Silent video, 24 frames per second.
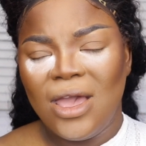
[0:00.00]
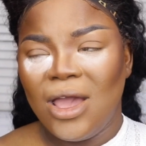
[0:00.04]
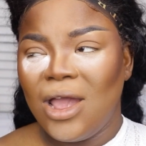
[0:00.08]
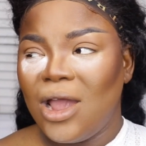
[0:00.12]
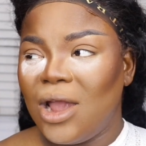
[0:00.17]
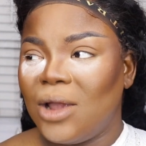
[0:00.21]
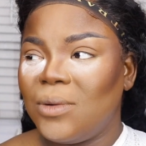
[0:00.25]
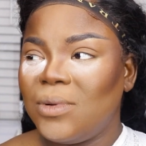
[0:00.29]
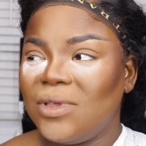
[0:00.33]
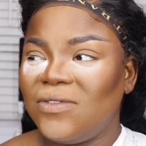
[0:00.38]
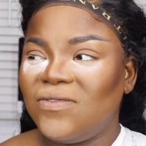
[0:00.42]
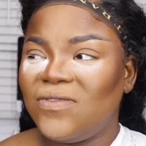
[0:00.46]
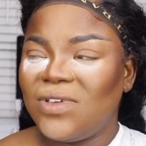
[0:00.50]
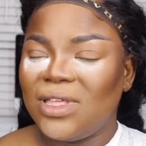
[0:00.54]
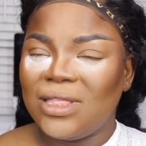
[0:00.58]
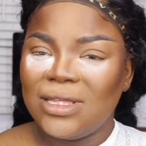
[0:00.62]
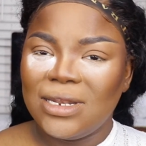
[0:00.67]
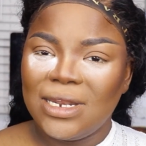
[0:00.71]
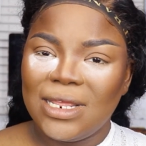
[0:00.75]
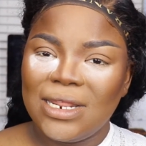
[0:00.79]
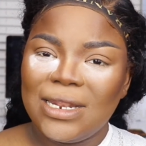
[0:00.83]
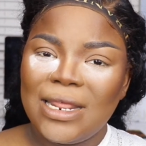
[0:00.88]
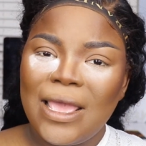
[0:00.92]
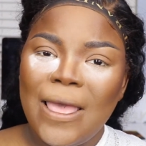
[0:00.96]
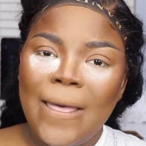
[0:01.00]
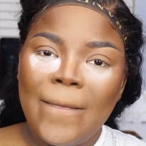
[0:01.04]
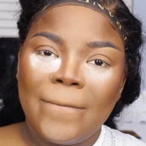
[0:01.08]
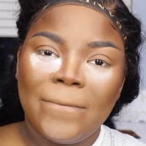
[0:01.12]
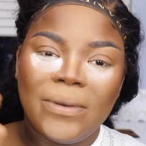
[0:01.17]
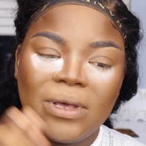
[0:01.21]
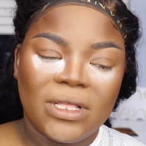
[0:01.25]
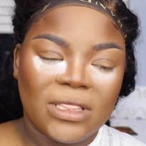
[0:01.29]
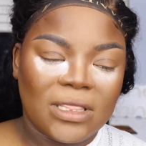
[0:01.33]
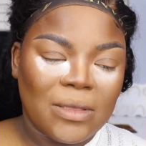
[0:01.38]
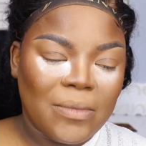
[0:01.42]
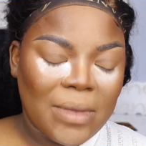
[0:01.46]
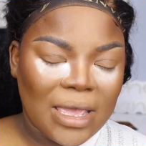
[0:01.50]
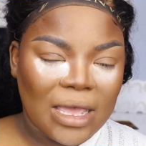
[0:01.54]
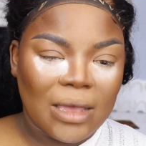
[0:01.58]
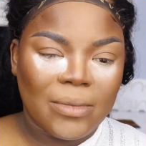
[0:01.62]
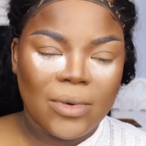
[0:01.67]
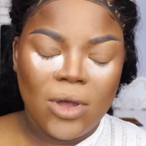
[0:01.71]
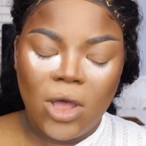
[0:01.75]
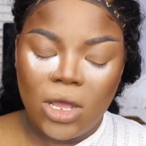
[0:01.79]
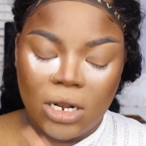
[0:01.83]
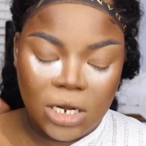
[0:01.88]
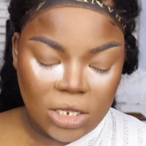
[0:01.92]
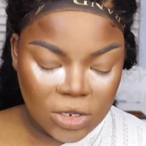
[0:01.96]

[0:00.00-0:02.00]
Are we feeling it? Put the makeup on.